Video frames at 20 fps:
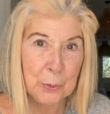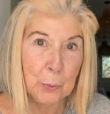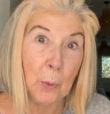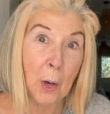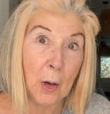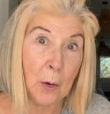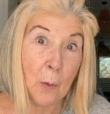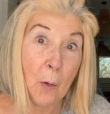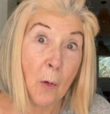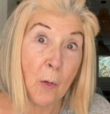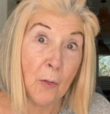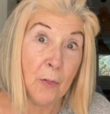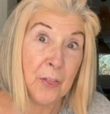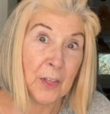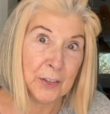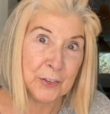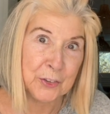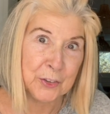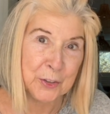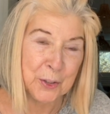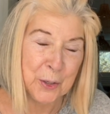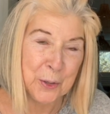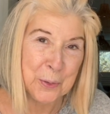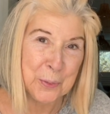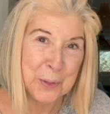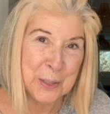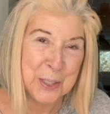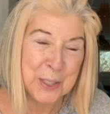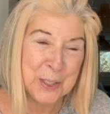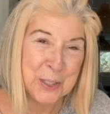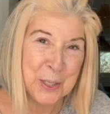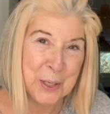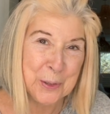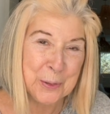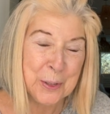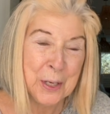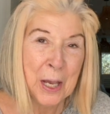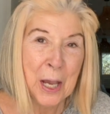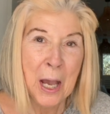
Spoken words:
Well, of the snow window.